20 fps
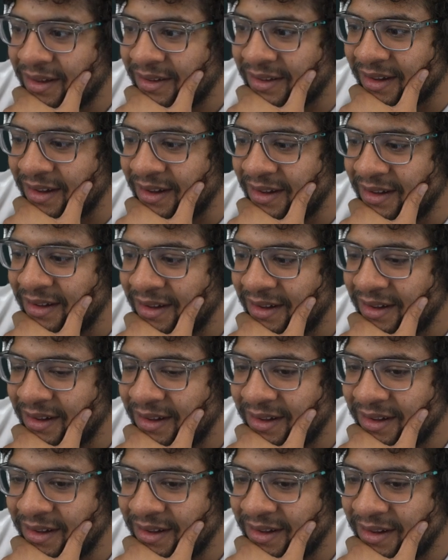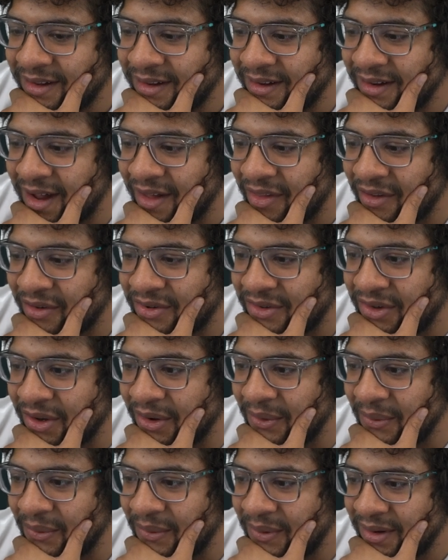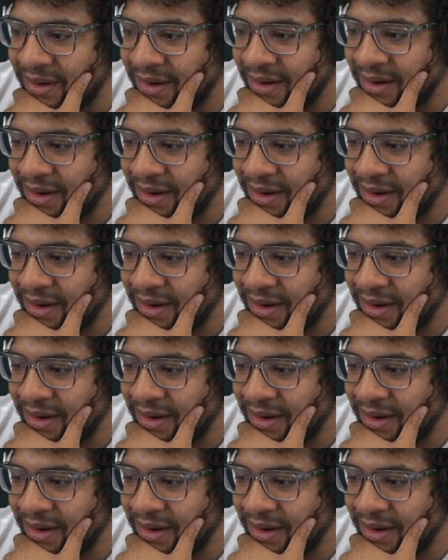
See? Now there's two.